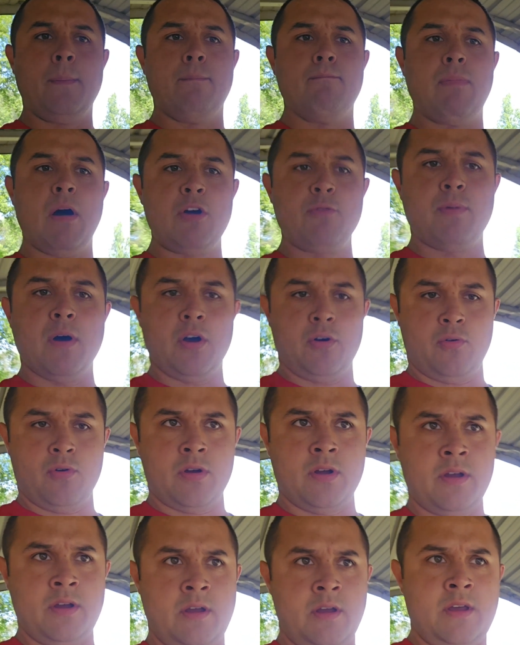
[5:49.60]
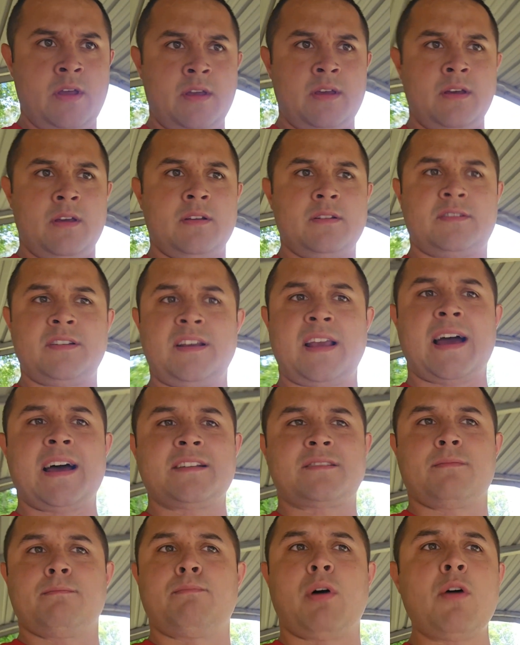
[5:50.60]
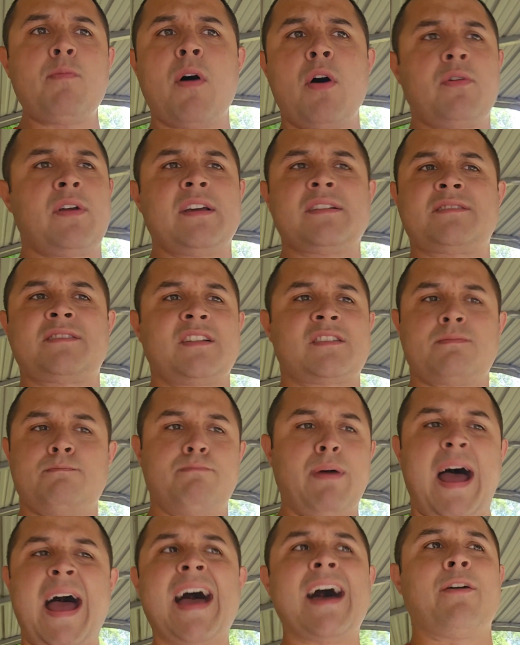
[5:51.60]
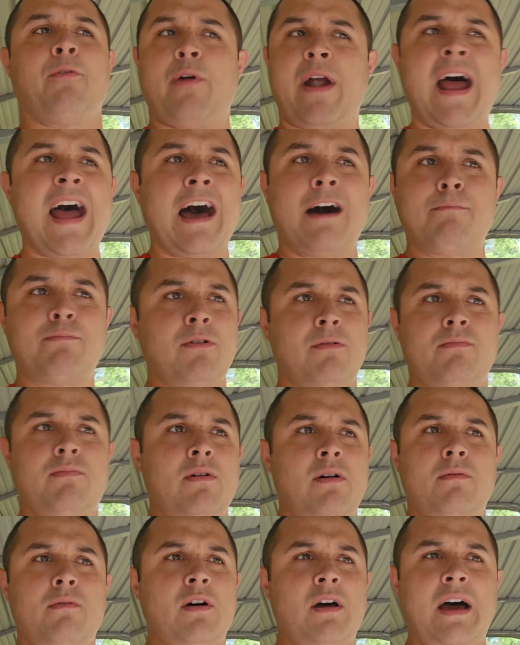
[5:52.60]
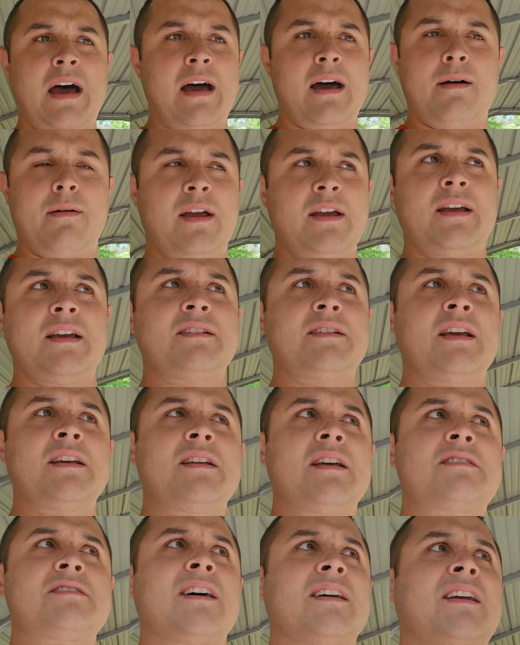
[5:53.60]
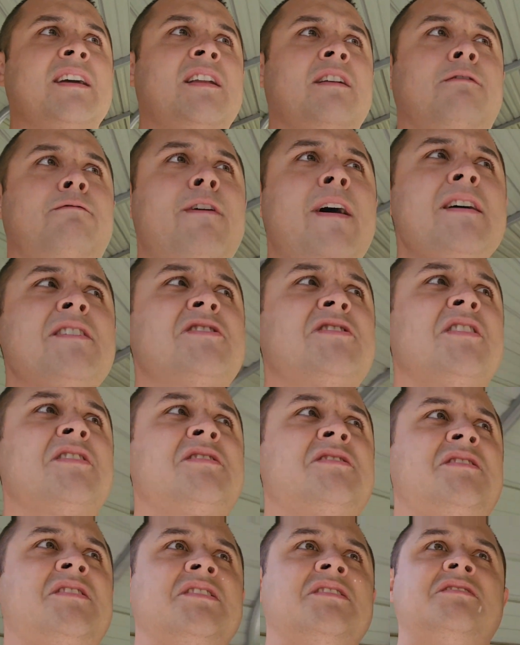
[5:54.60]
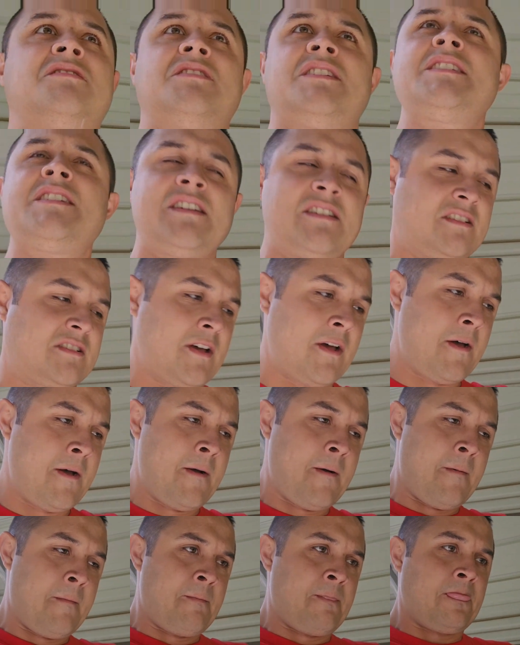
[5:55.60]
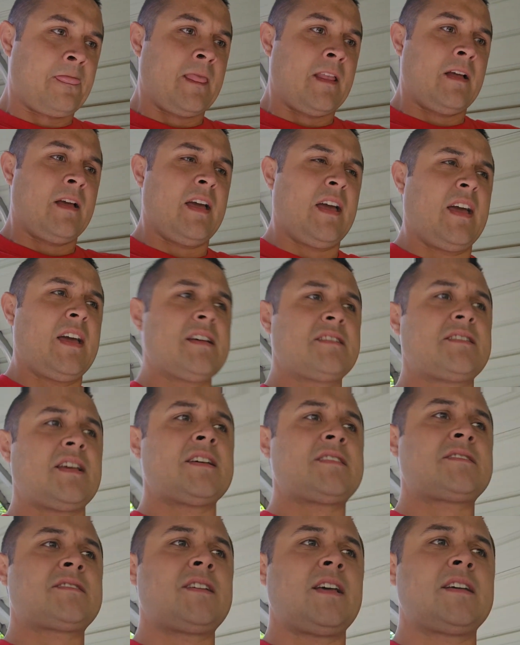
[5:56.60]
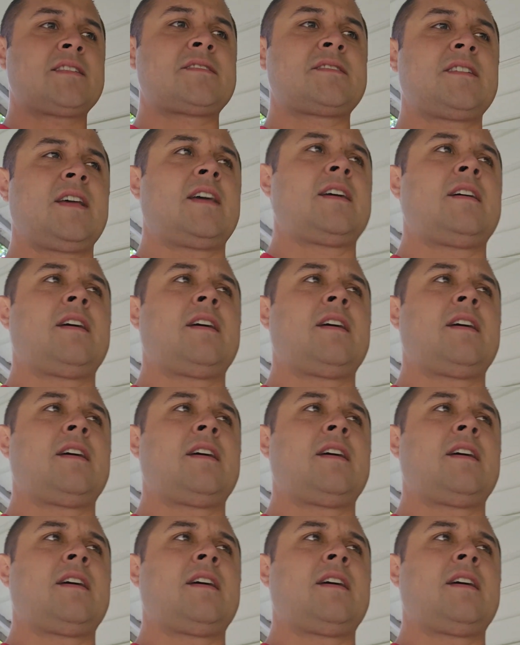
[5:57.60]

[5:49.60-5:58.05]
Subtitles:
Bobo. See, guys, Bobo gets this bad rap. It's like an infectious disease. It's